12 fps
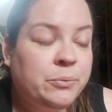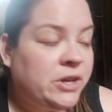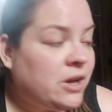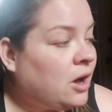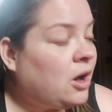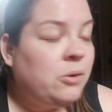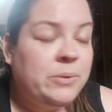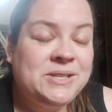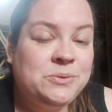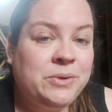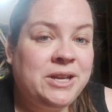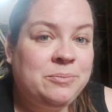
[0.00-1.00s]
We
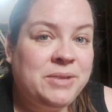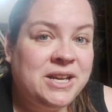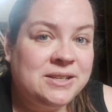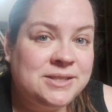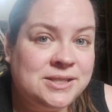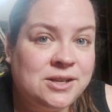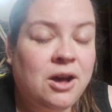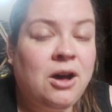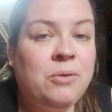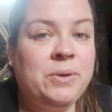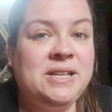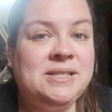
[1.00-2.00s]
always win because it's
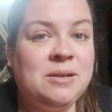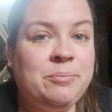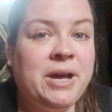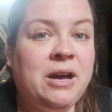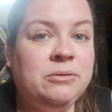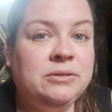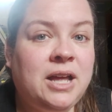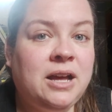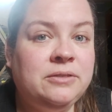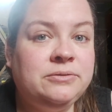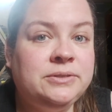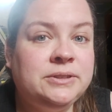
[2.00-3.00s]
always about
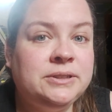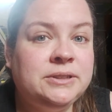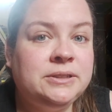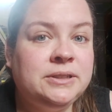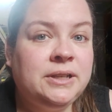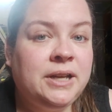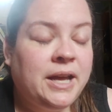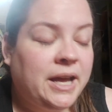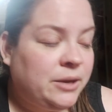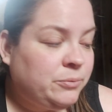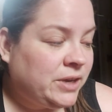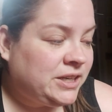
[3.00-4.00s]
love.
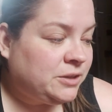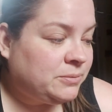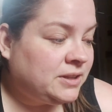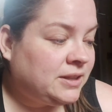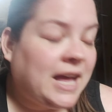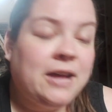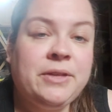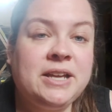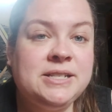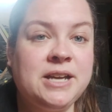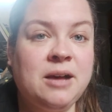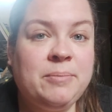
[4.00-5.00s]
And when you allow that
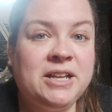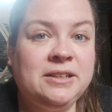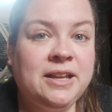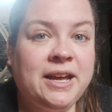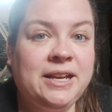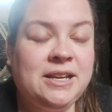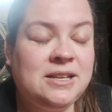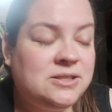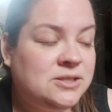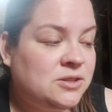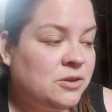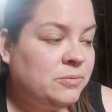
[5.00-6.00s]
to come online, it's
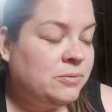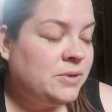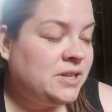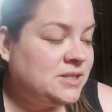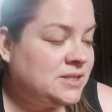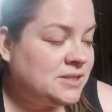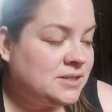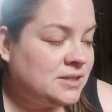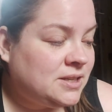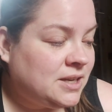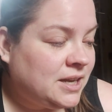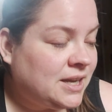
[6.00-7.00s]
so, it's,
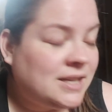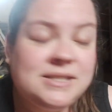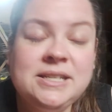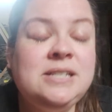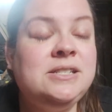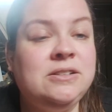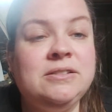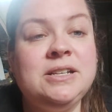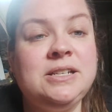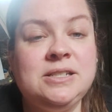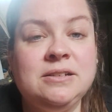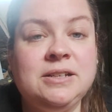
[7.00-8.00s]
it gets easier and
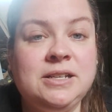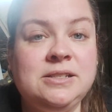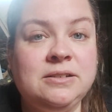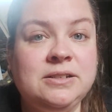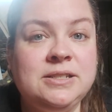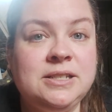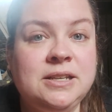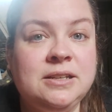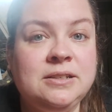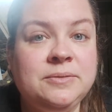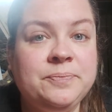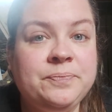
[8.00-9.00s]
easier and easier to see it.